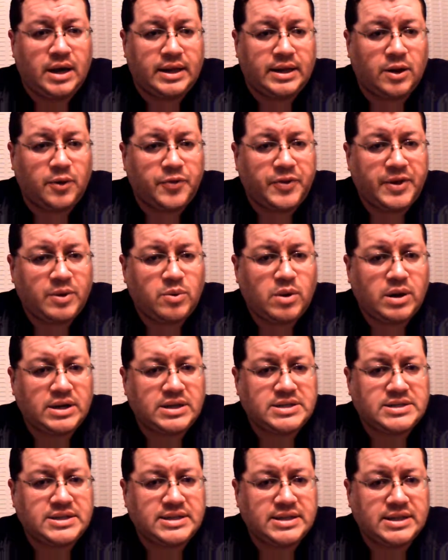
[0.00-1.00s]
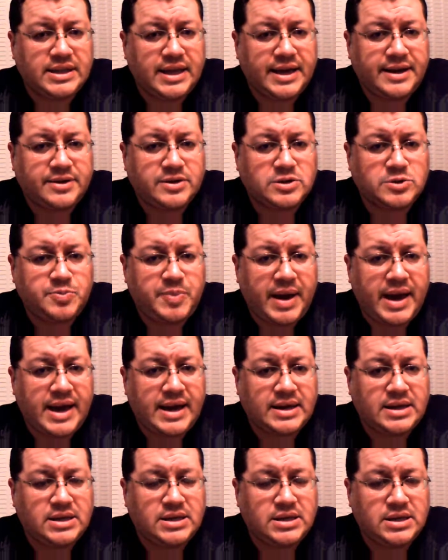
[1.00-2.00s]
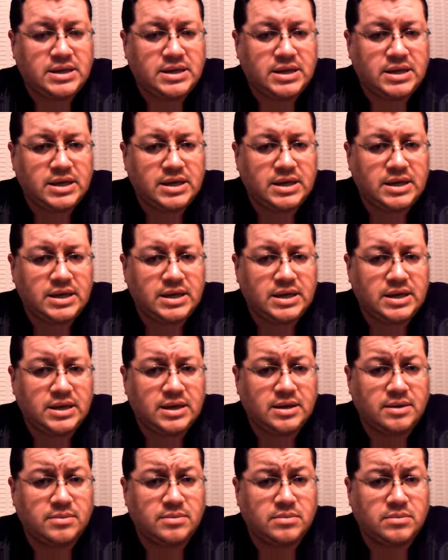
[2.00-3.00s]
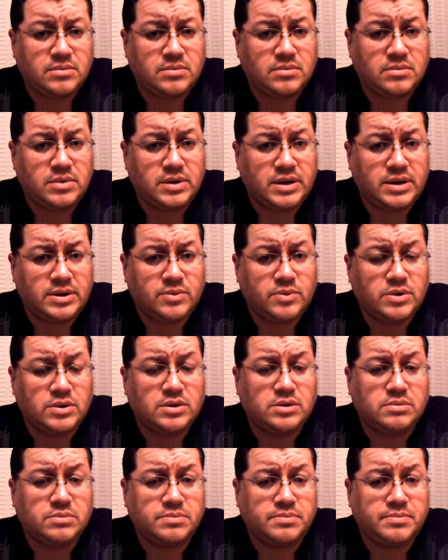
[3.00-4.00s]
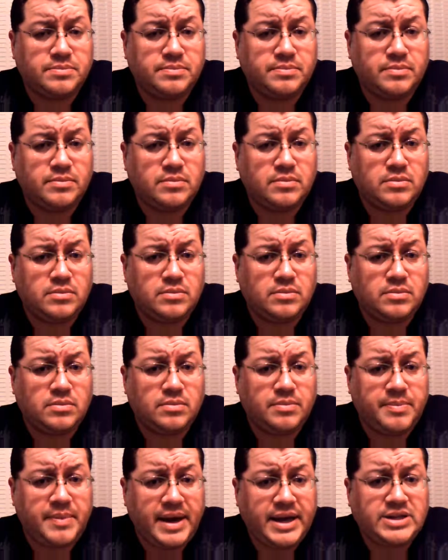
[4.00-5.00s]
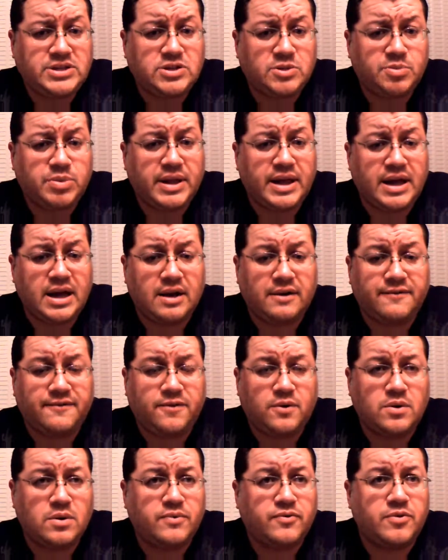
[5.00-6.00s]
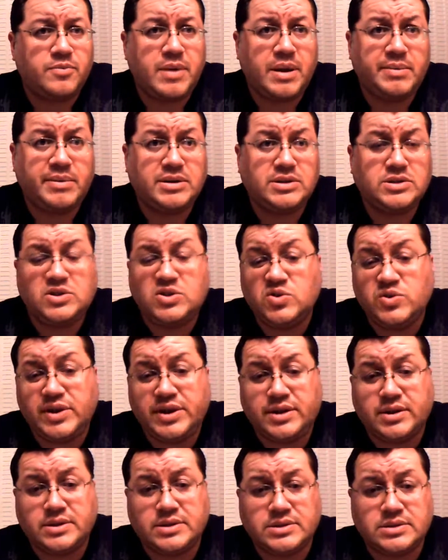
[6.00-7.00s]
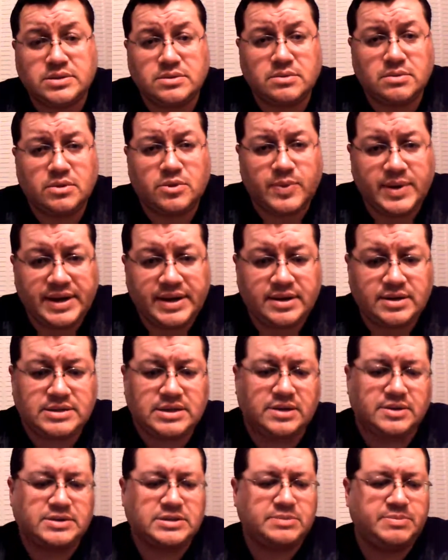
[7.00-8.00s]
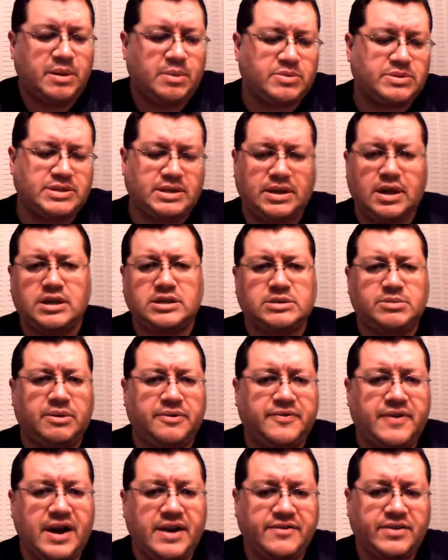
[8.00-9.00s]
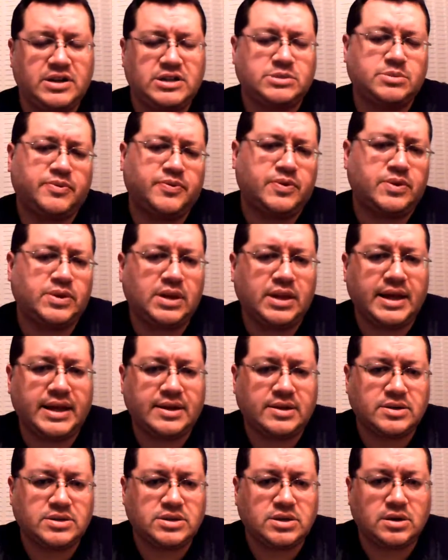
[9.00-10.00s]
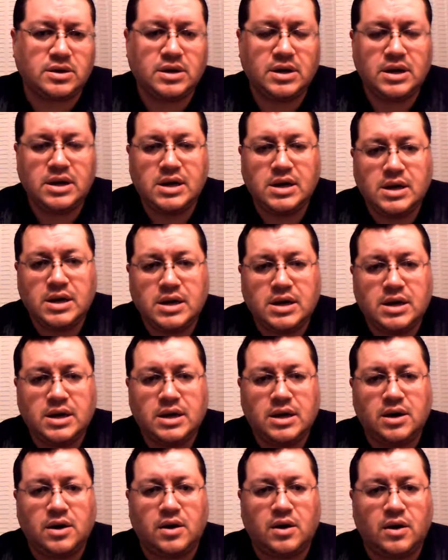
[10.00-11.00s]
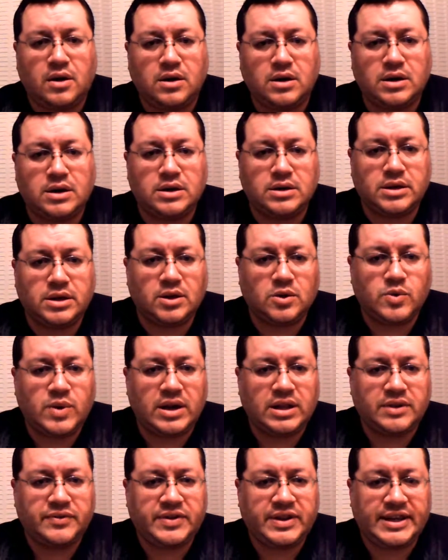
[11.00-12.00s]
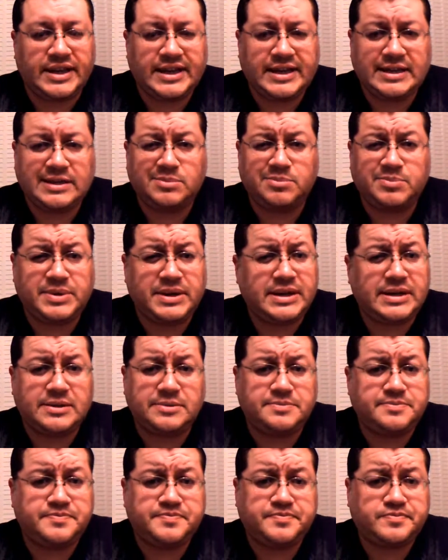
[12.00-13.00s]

don't think we're going to see the Lakers back in real major playoff form for maybe 2 years, 3 years. I know some people are saying, it's going to be 5 years before the Lakers are relevant again. But